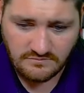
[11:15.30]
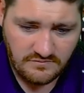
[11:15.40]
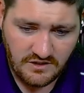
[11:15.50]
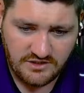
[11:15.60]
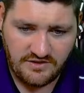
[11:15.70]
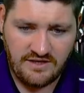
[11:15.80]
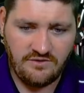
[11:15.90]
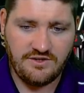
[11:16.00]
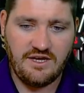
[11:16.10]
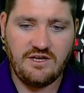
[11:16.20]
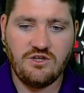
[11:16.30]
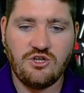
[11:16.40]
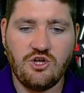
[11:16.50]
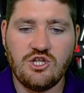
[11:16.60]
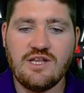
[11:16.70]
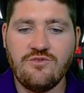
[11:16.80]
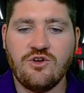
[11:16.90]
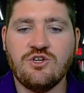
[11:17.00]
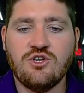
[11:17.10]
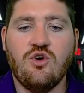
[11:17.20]
Because at the end of the day, you're never
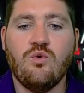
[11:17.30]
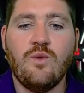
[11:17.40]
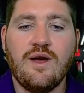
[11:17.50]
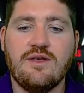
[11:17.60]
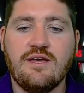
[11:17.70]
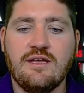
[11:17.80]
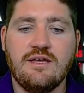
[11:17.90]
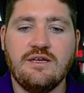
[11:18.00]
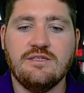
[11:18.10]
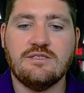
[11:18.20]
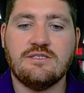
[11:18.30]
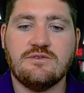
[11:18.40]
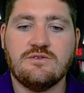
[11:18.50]
going to know whether he's